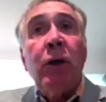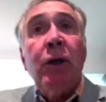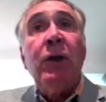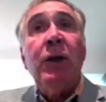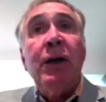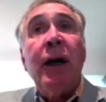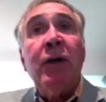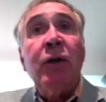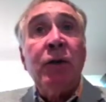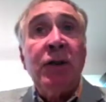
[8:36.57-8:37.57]
clinically
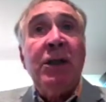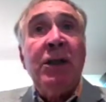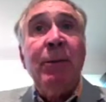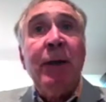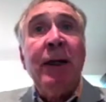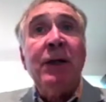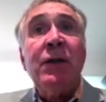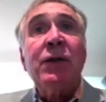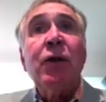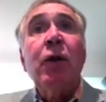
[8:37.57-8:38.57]
diagnosed TTP
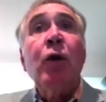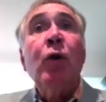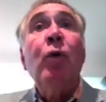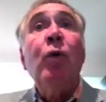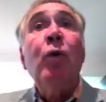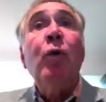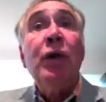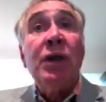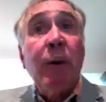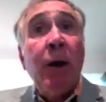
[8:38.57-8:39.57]
cases
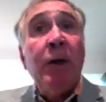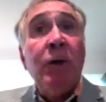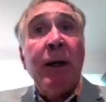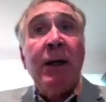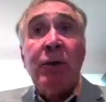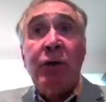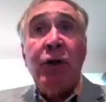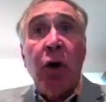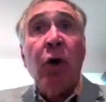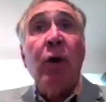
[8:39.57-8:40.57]
who responded to
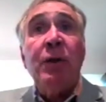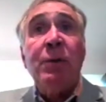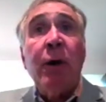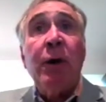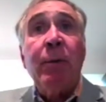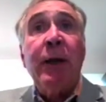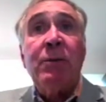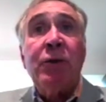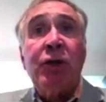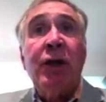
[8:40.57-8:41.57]
plasma exchange, all of them
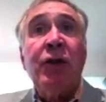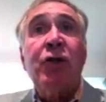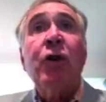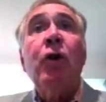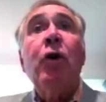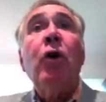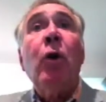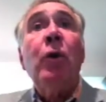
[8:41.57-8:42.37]
responded to plasma exchange,